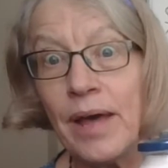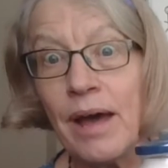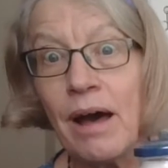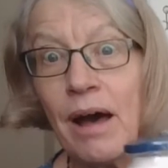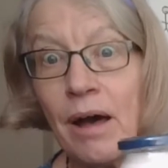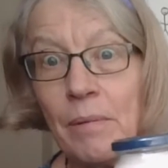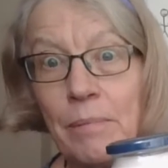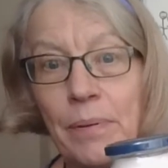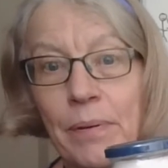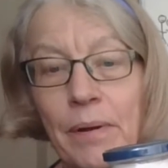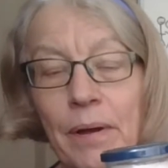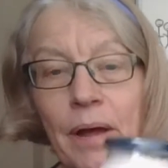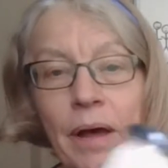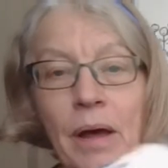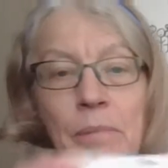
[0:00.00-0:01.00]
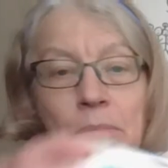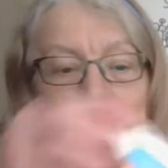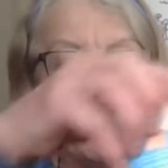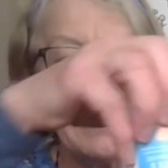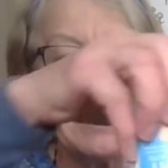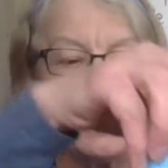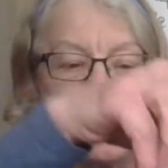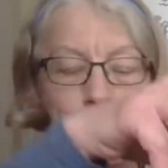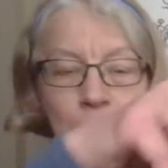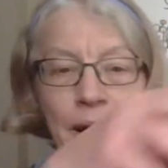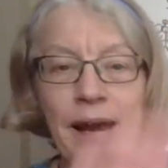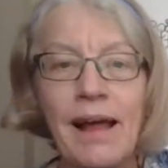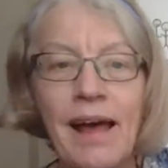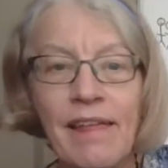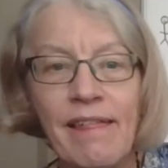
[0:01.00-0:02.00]
up, but if I tip it
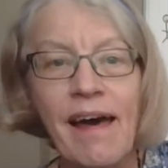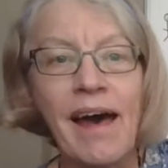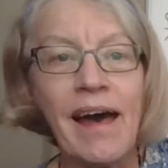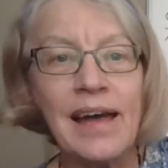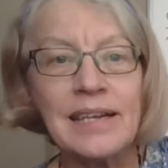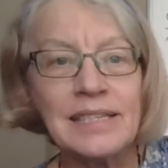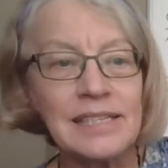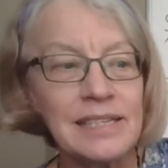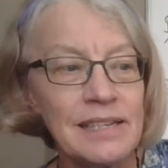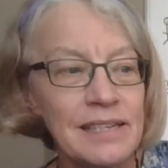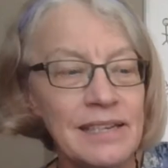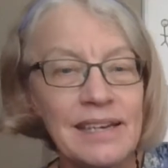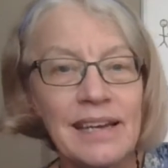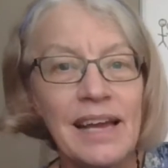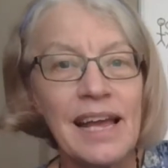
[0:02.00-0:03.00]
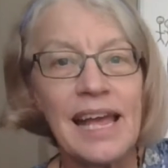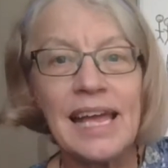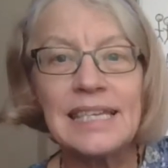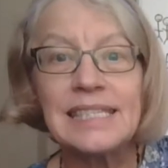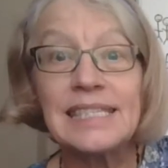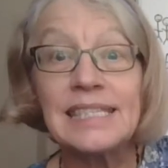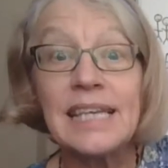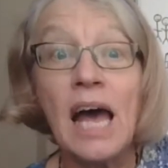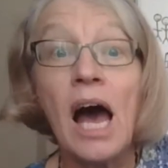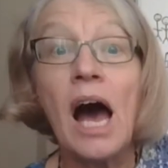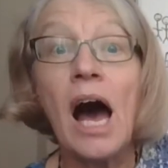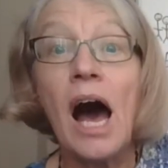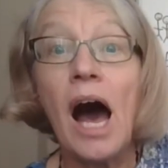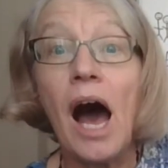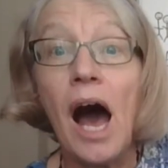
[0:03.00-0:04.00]
like that, it's
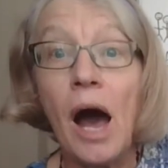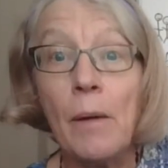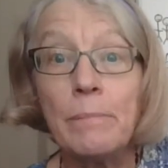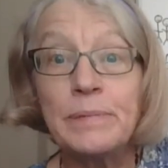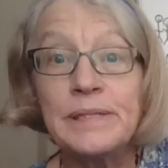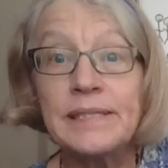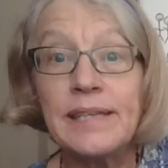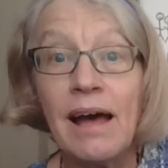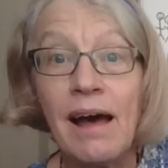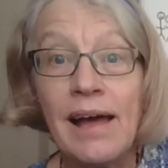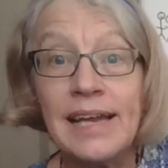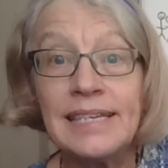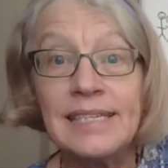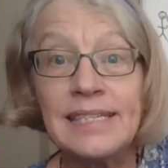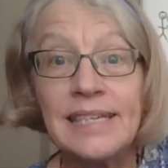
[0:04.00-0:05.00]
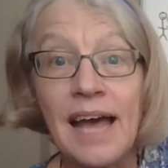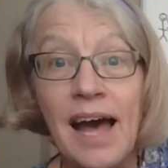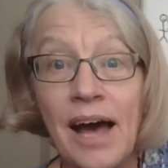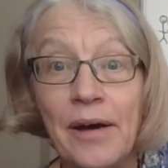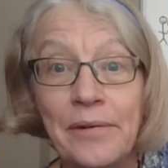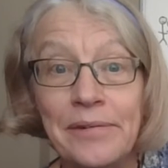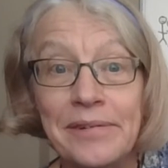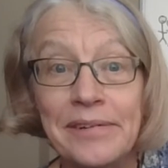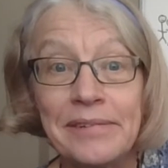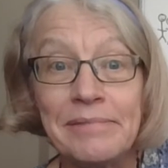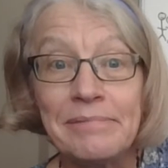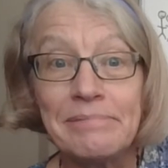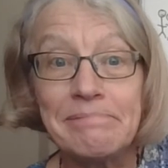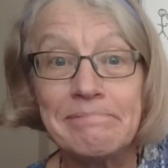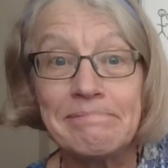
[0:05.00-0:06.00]
upside down.
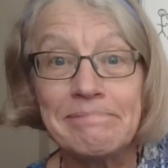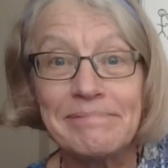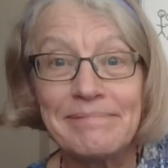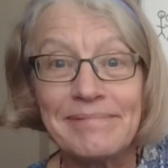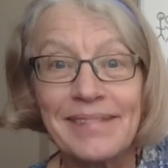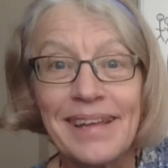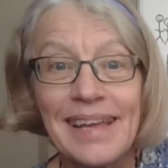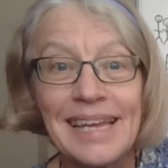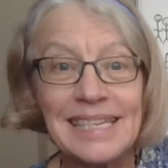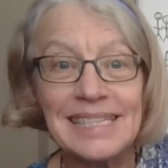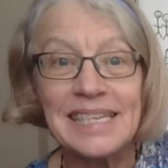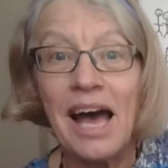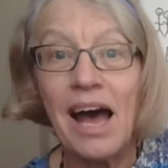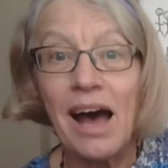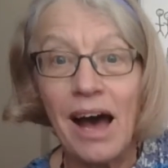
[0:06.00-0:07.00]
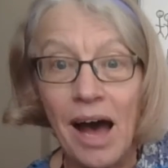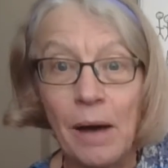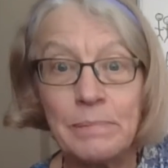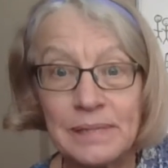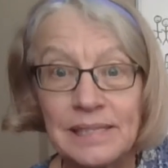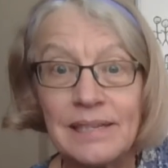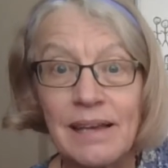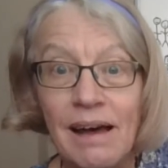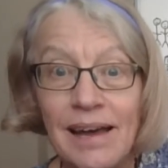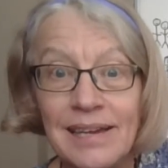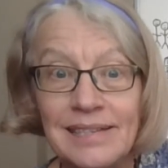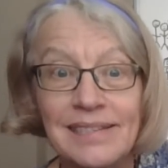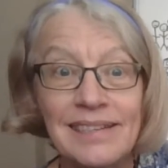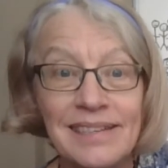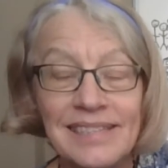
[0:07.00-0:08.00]
It's
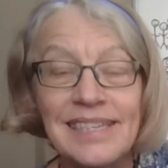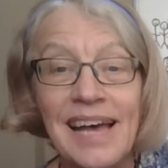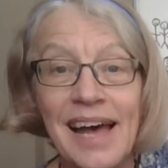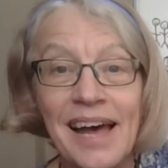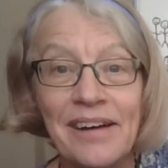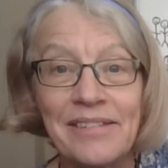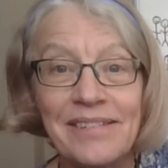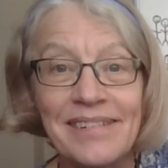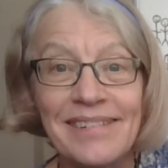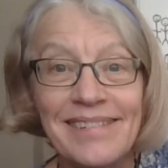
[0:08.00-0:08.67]
upside down.